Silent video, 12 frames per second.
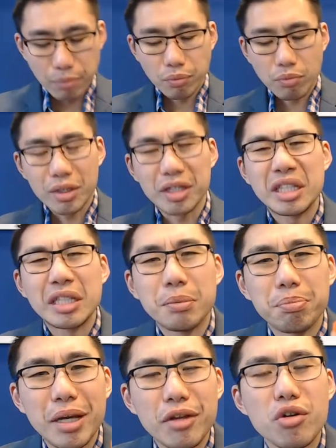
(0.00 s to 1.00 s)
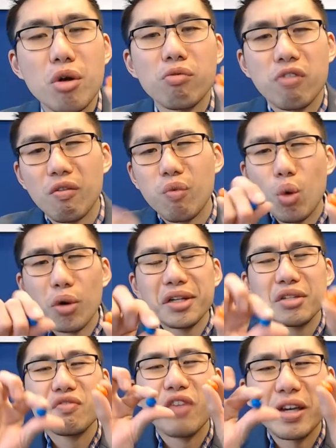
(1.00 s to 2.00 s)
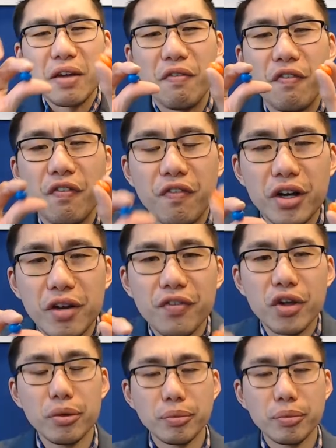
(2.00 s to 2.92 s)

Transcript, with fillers: Keeping your rewards right in front of you